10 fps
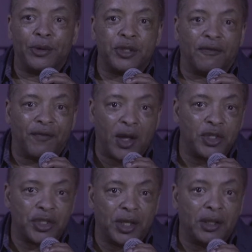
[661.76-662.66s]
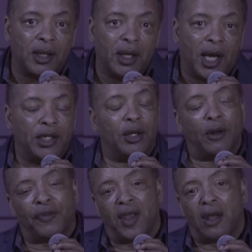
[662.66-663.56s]
to function and you
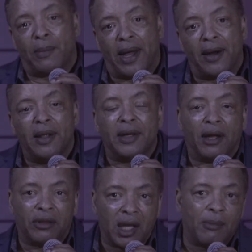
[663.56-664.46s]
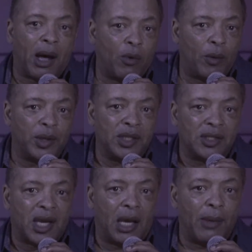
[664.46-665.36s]
don't think about it. Now think about what we
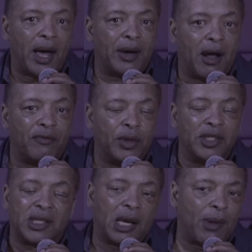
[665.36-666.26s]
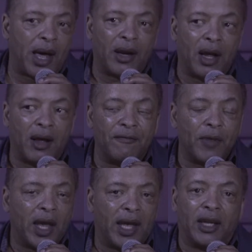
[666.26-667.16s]
just came out of. We just came out of
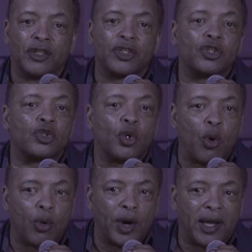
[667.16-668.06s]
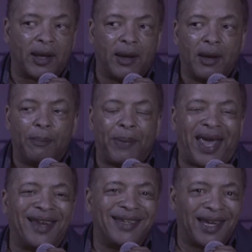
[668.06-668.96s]
an historic
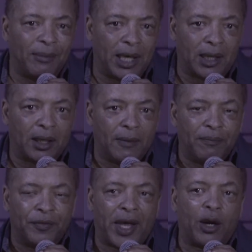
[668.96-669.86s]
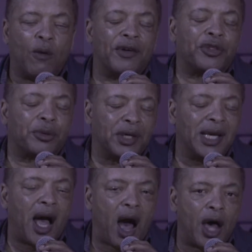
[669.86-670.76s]
pandemic that over
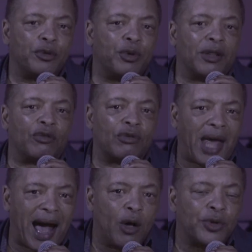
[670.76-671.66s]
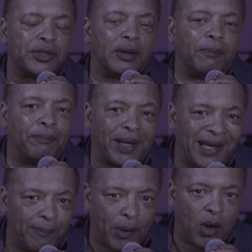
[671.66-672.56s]
300,000
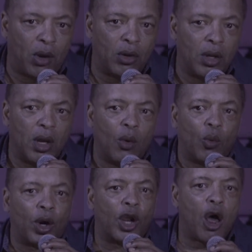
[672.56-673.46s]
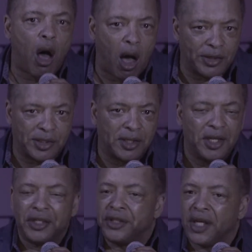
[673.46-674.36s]
people were lost,
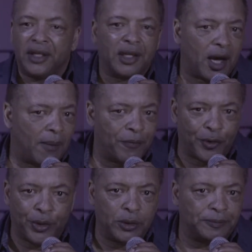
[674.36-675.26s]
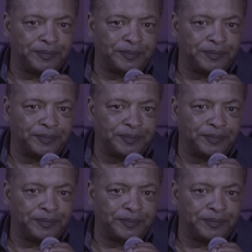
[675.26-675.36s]
didn't come through.